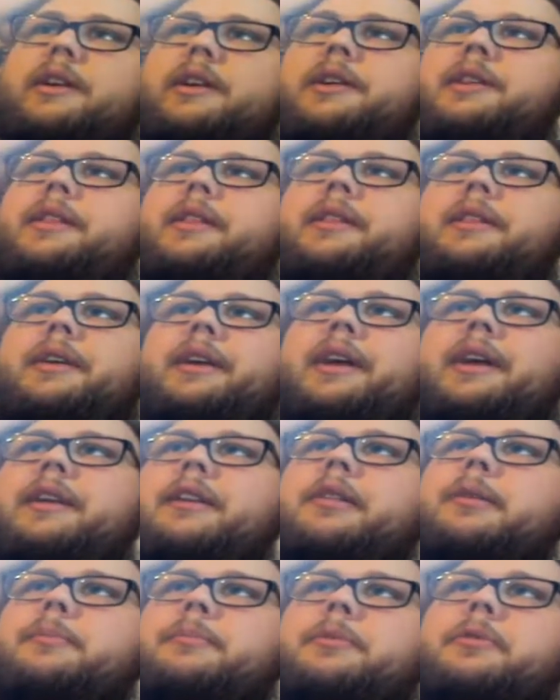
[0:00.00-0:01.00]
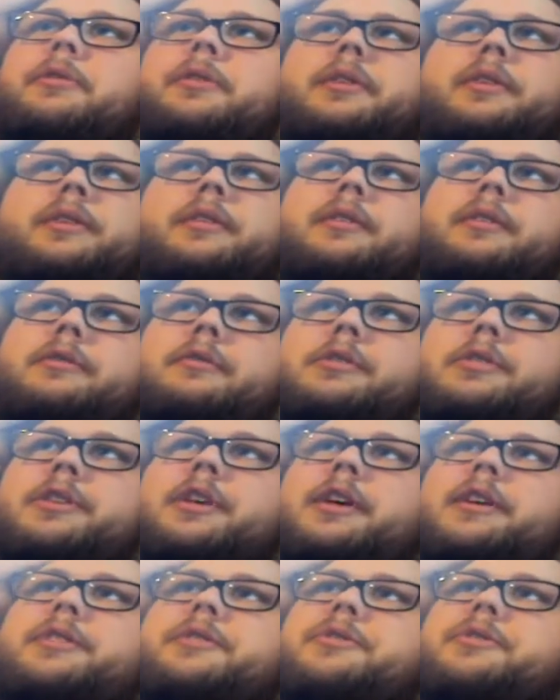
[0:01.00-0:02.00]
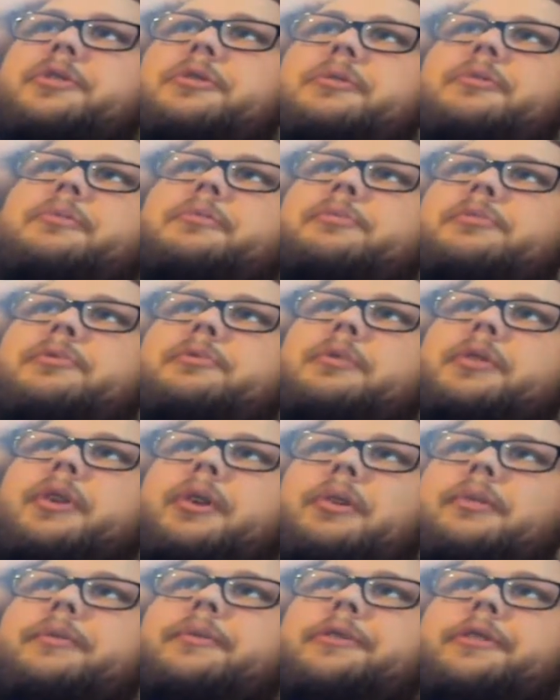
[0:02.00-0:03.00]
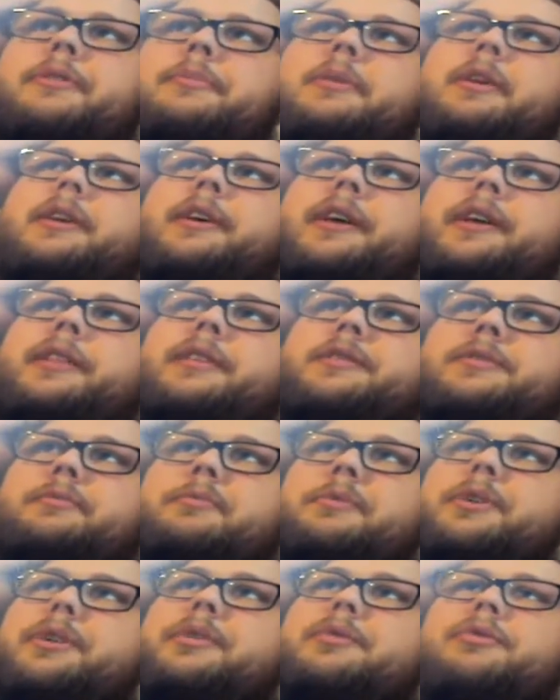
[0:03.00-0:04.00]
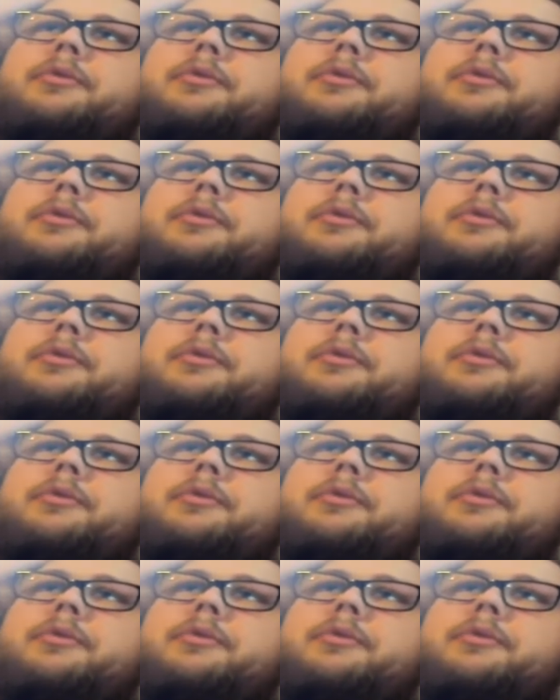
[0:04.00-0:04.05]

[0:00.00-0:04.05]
and then the end of the book, which I assumed would hopefully be like this really